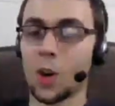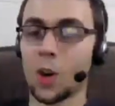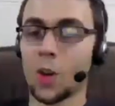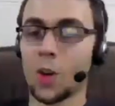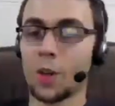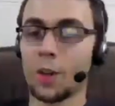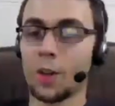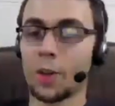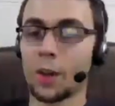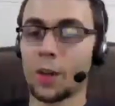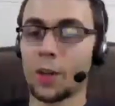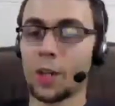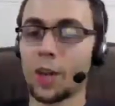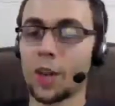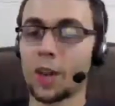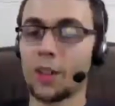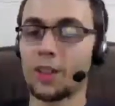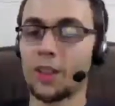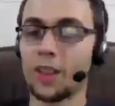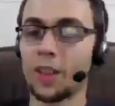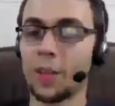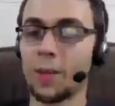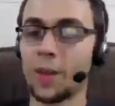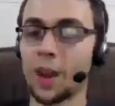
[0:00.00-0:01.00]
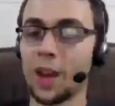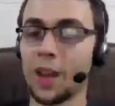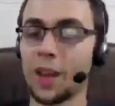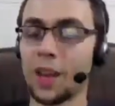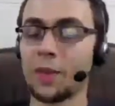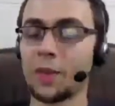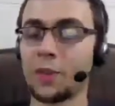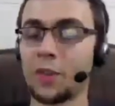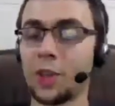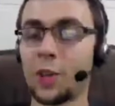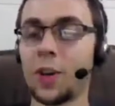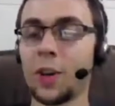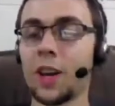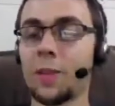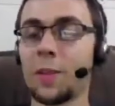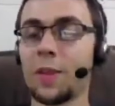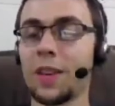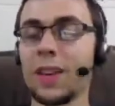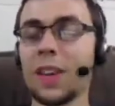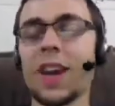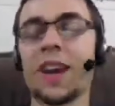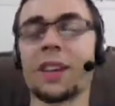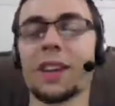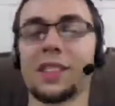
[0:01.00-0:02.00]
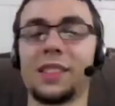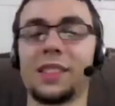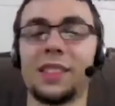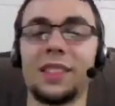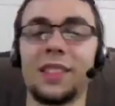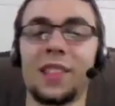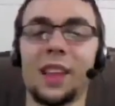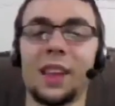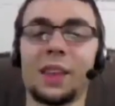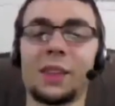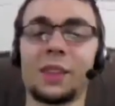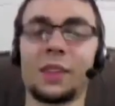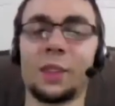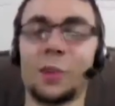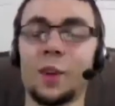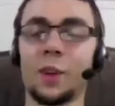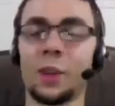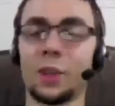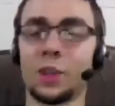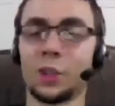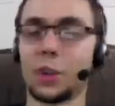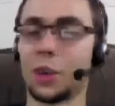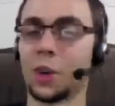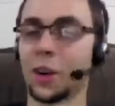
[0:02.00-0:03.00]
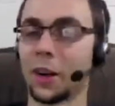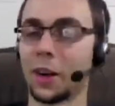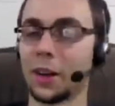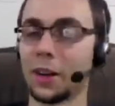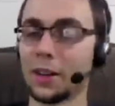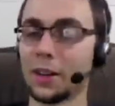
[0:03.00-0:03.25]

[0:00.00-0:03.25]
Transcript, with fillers: that my Geo came in, I gave to AB. Yes, that's the full story.